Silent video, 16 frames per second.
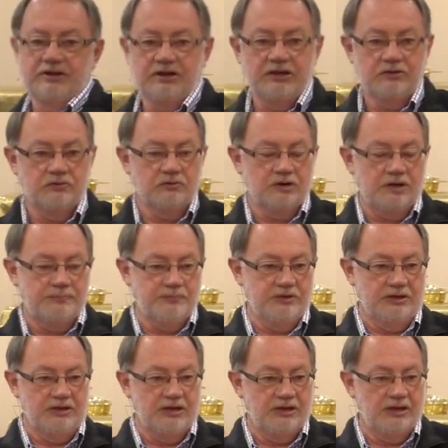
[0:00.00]
that I grew up
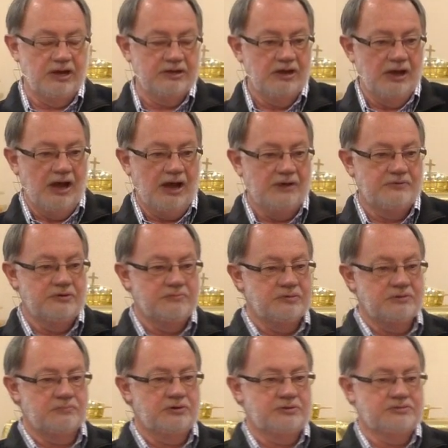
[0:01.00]
in. And I, I
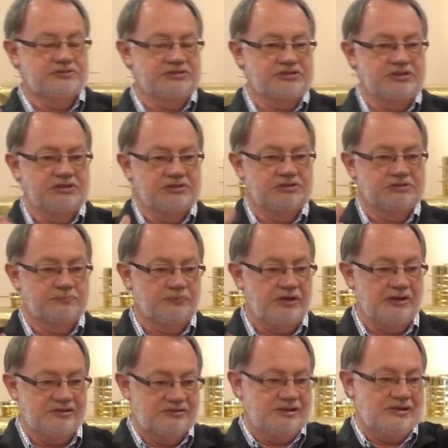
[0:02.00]
remembered seeing some
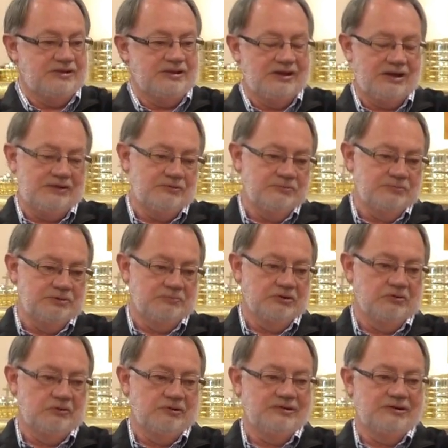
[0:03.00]
places like, yeah, I remember
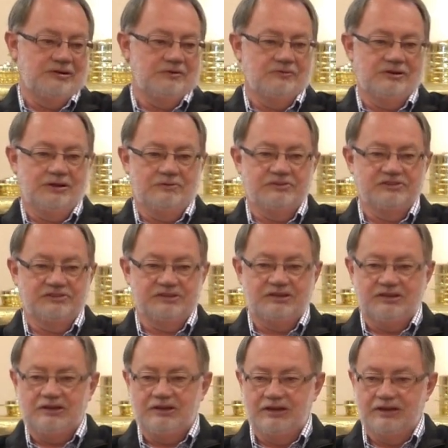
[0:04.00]
going there when I was a
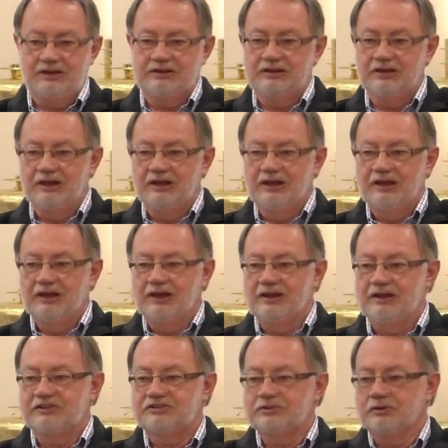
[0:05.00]
kid.
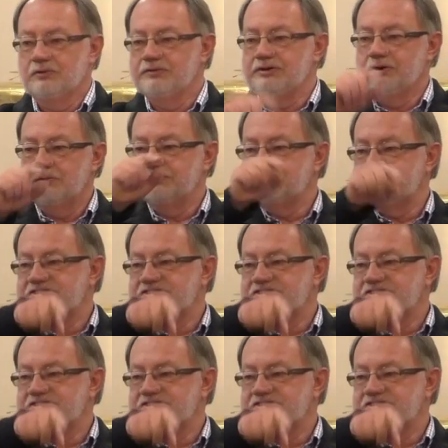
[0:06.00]
And they showed the old